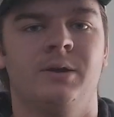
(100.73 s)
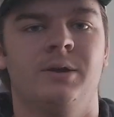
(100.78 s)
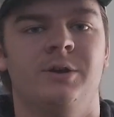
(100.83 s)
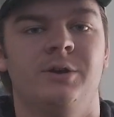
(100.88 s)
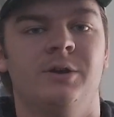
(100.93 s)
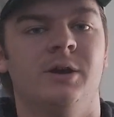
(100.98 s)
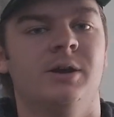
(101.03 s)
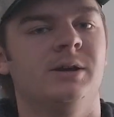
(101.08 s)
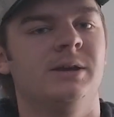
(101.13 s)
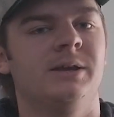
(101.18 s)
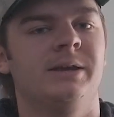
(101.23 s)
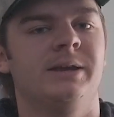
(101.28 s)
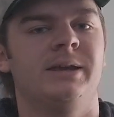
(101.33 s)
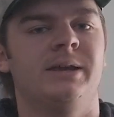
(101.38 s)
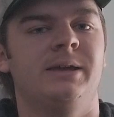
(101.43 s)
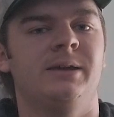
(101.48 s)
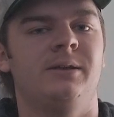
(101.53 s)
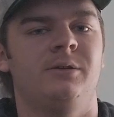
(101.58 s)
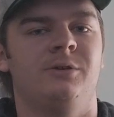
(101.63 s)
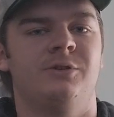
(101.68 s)
You're not going to
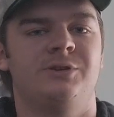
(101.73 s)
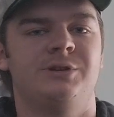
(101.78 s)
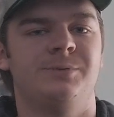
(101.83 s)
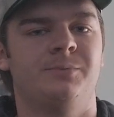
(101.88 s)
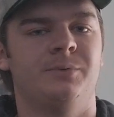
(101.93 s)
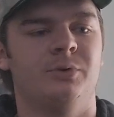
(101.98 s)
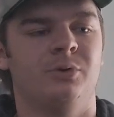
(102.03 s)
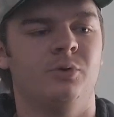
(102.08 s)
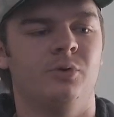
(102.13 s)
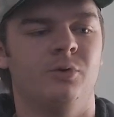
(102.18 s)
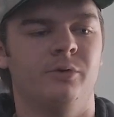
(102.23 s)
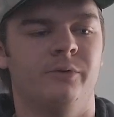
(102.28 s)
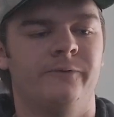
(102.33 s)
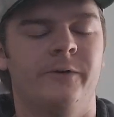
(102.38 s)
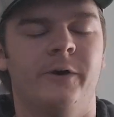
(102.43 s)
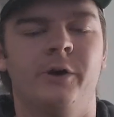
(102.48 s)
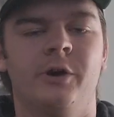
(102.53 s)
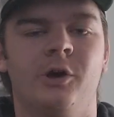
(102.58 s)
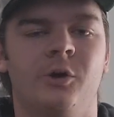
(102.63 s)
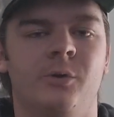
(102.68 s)
get your typical
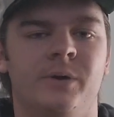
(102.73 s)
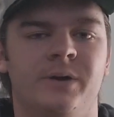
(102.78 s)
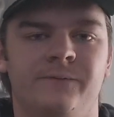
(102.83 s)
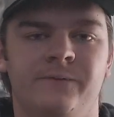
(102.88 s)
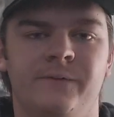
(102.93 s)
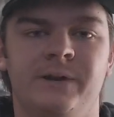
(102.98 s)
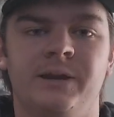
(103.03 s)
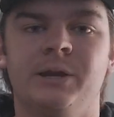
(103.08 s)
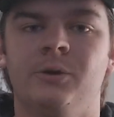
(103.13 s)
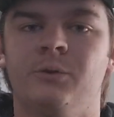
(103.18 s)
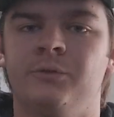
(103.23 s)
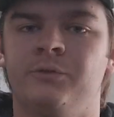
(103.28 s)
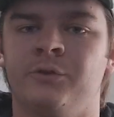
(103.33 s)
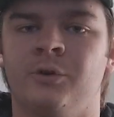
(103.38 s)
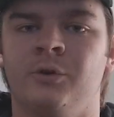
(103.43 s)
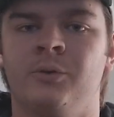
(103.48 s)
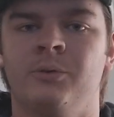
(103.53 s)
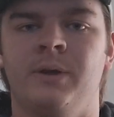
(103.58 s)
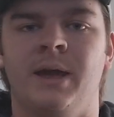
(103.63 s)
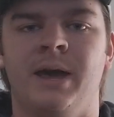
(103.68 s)
photo and video
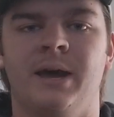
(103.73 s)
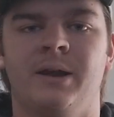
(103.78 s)
drone